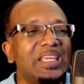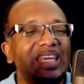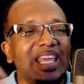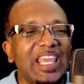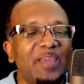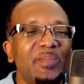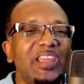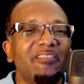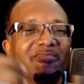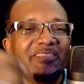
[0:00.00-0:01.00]
became
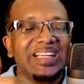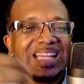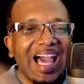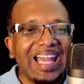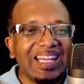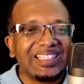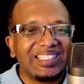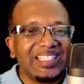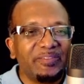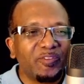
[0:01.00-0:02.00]
a
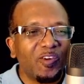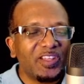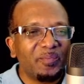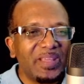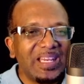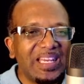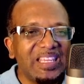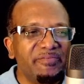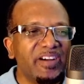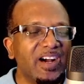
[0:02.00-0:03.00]
reality for the
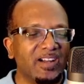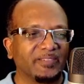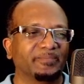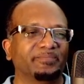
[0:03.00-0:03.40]
believer.